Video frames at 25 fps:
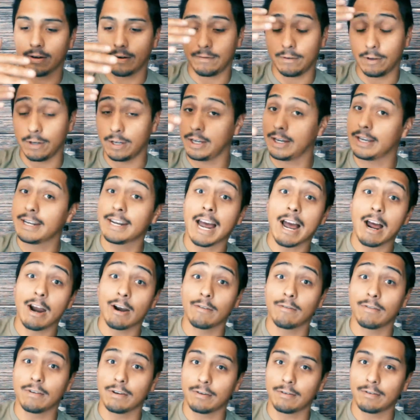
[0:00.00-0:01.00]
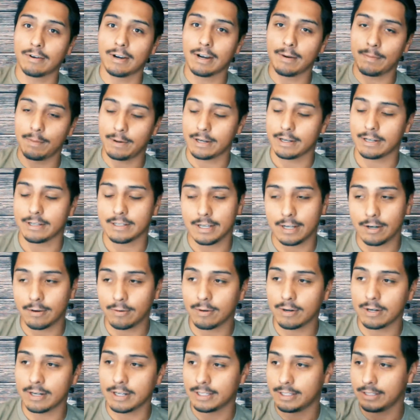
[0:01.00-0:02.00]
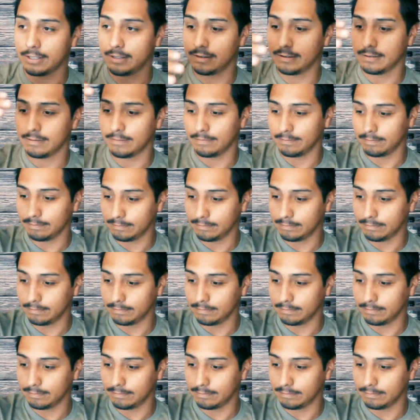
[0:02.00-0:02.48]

if you can get out of it, right? Because I don't want it to